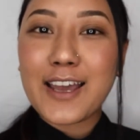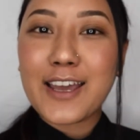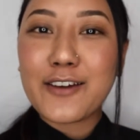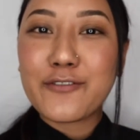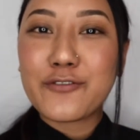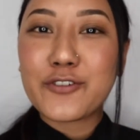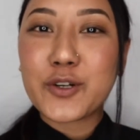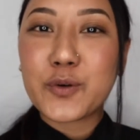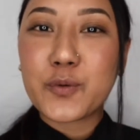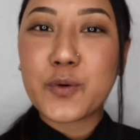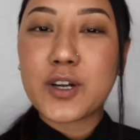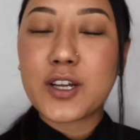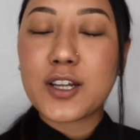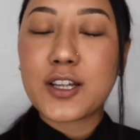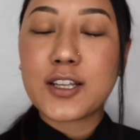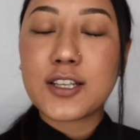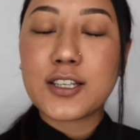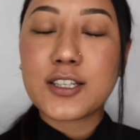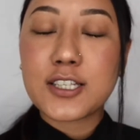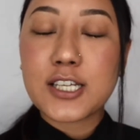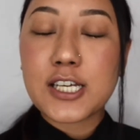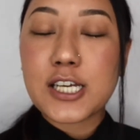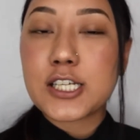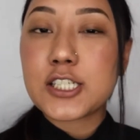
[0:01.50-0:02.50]

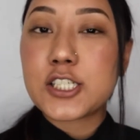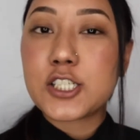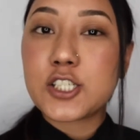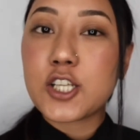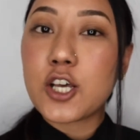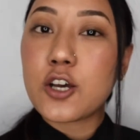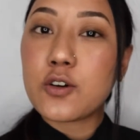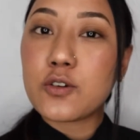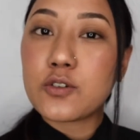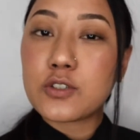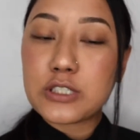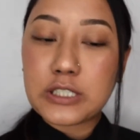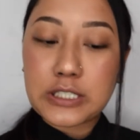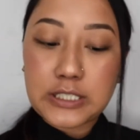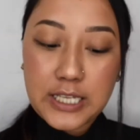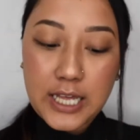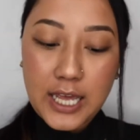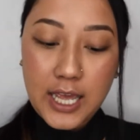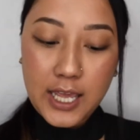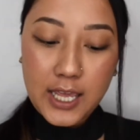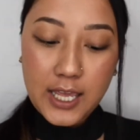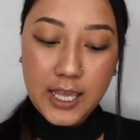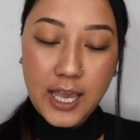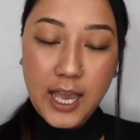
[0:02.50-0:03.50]
everyone, so
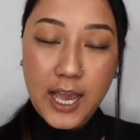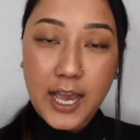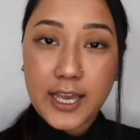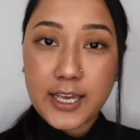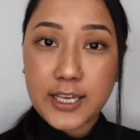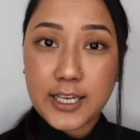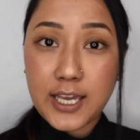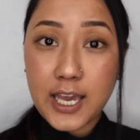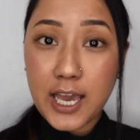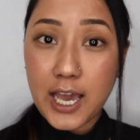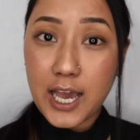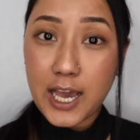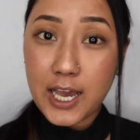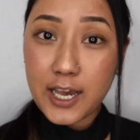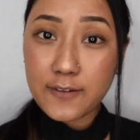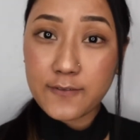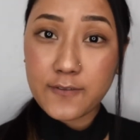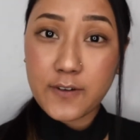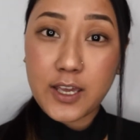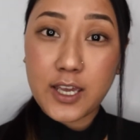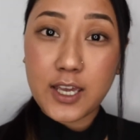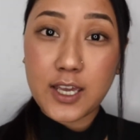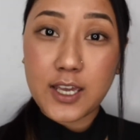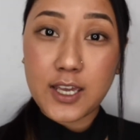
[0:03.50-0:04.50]
today I
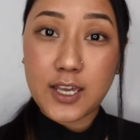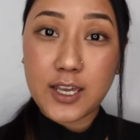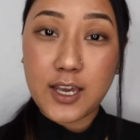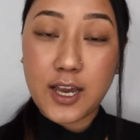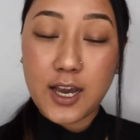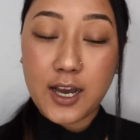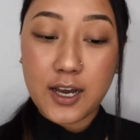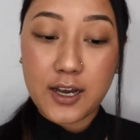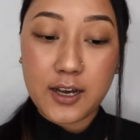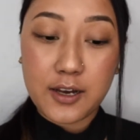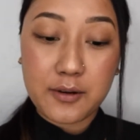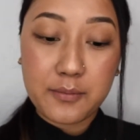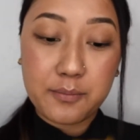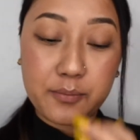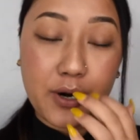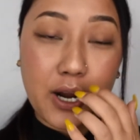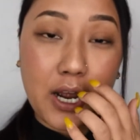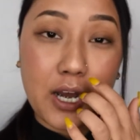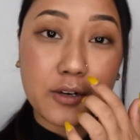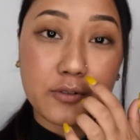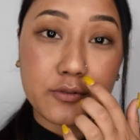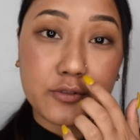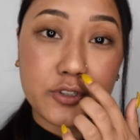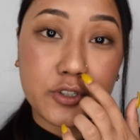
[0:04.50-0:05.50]
have a
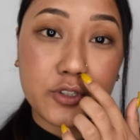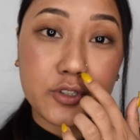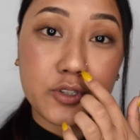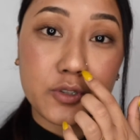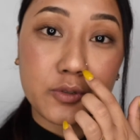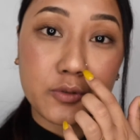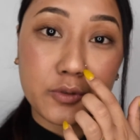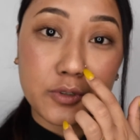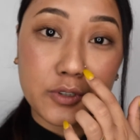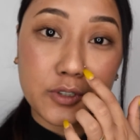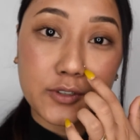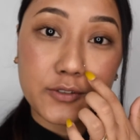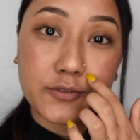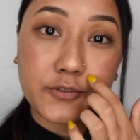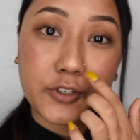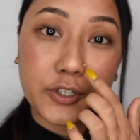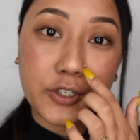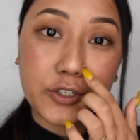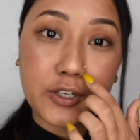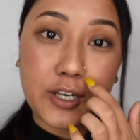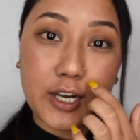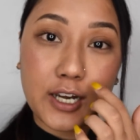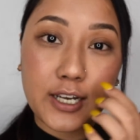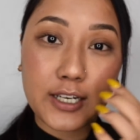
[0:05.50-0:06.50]
brow tutorial for
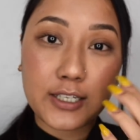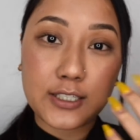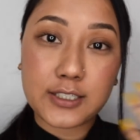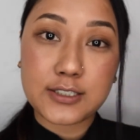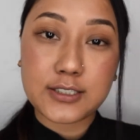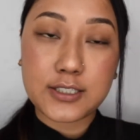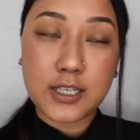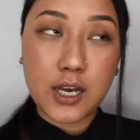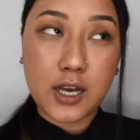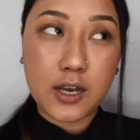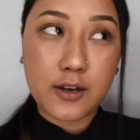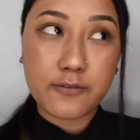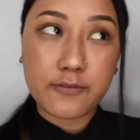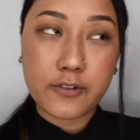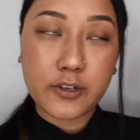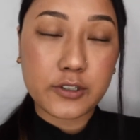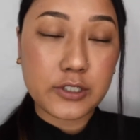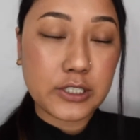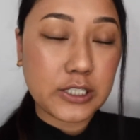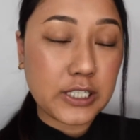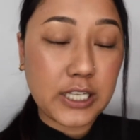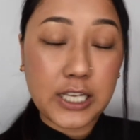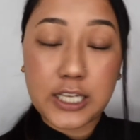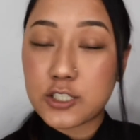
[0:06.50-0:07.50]
you guys.
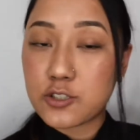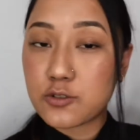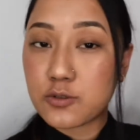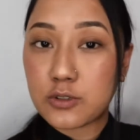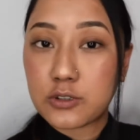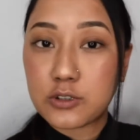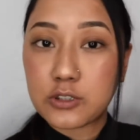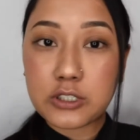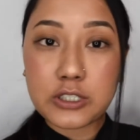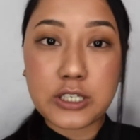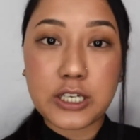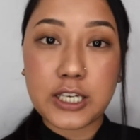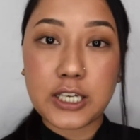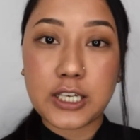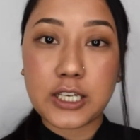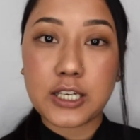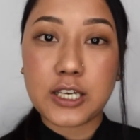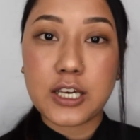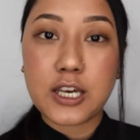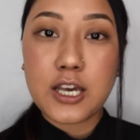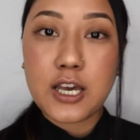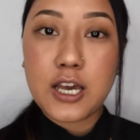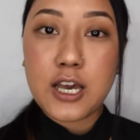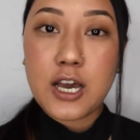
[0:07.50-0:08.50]
Very natural looking
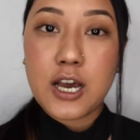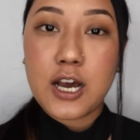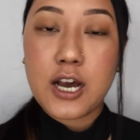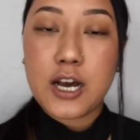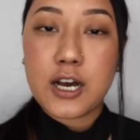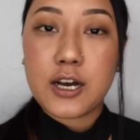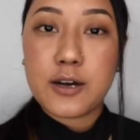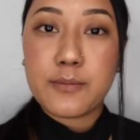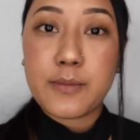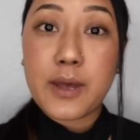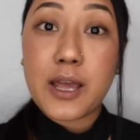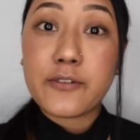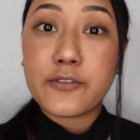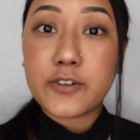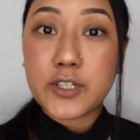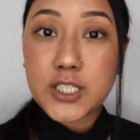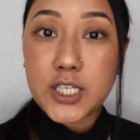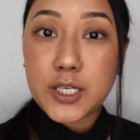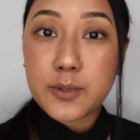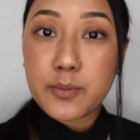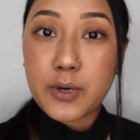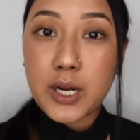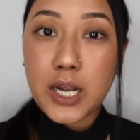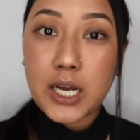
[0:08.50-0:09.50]

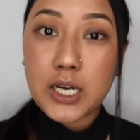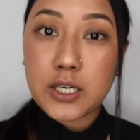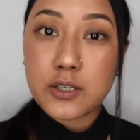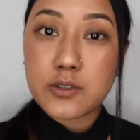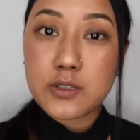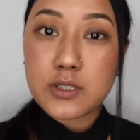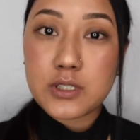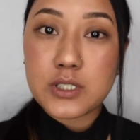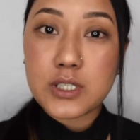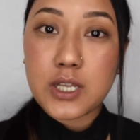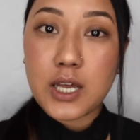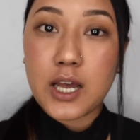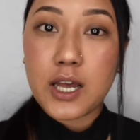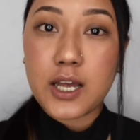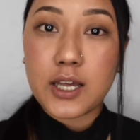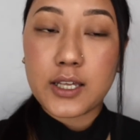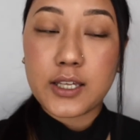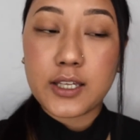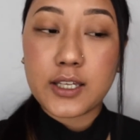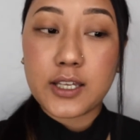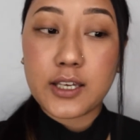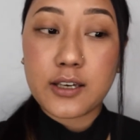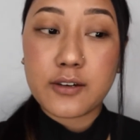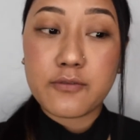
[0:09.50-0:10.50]
everyday brows.
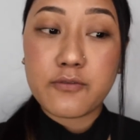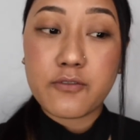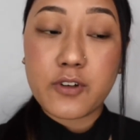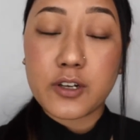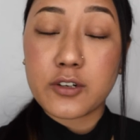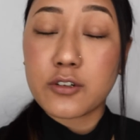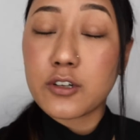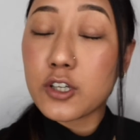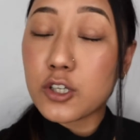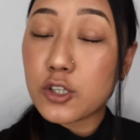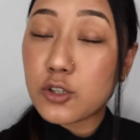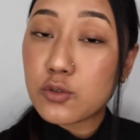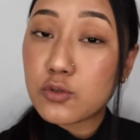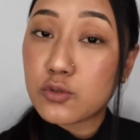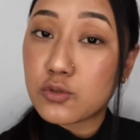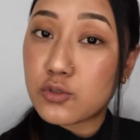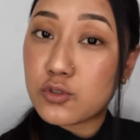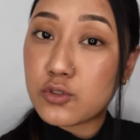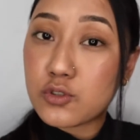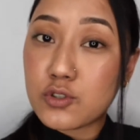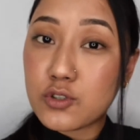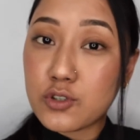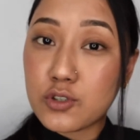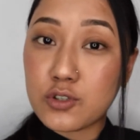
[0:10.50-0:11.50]
I am very
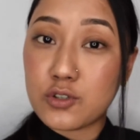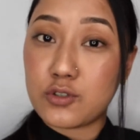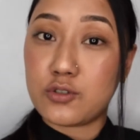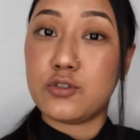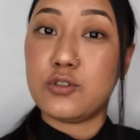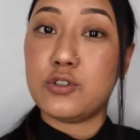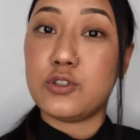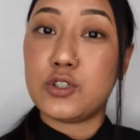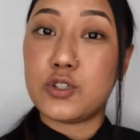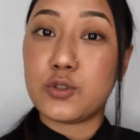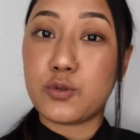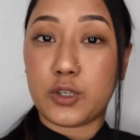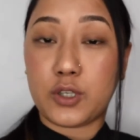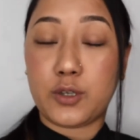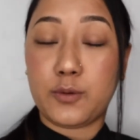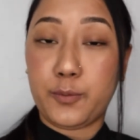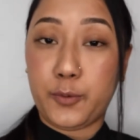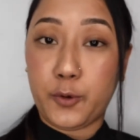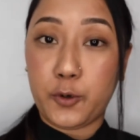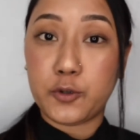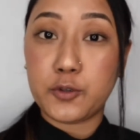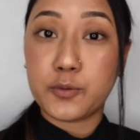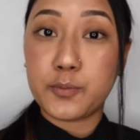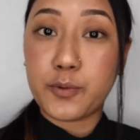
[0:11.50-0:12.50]
used to doing
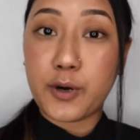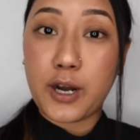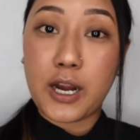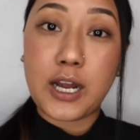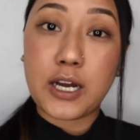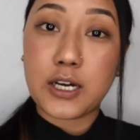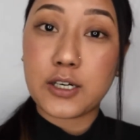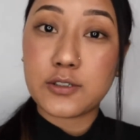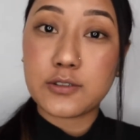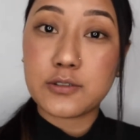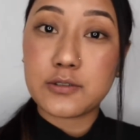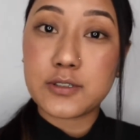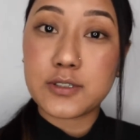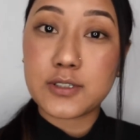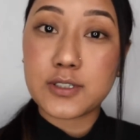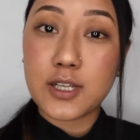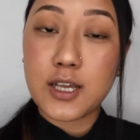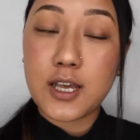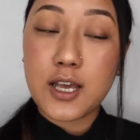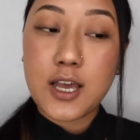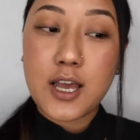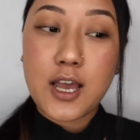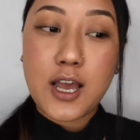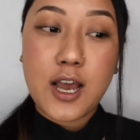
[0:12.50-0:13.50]
bold brows,
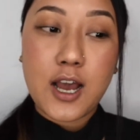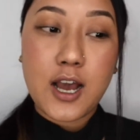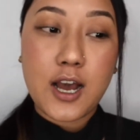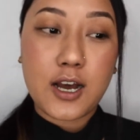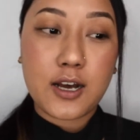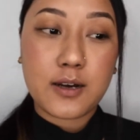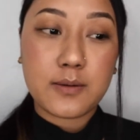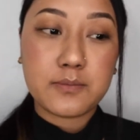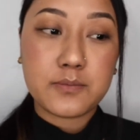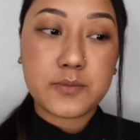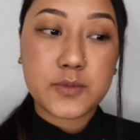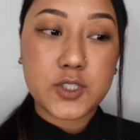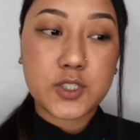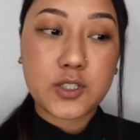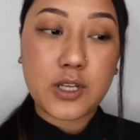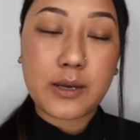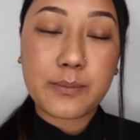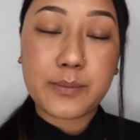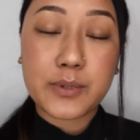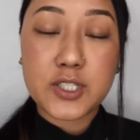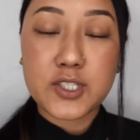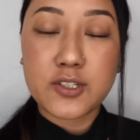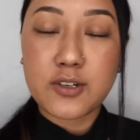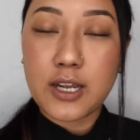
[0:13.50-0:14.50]
so
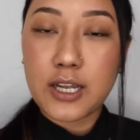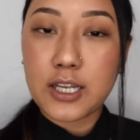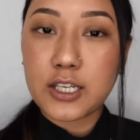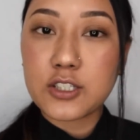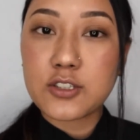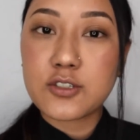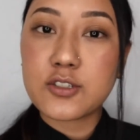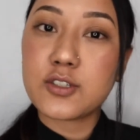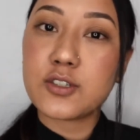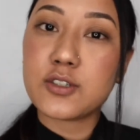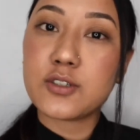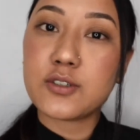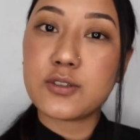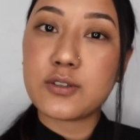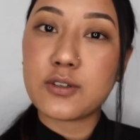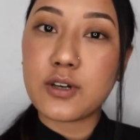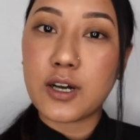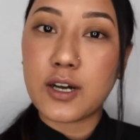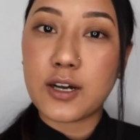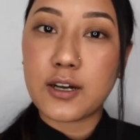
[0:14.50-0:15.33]
I've been trying to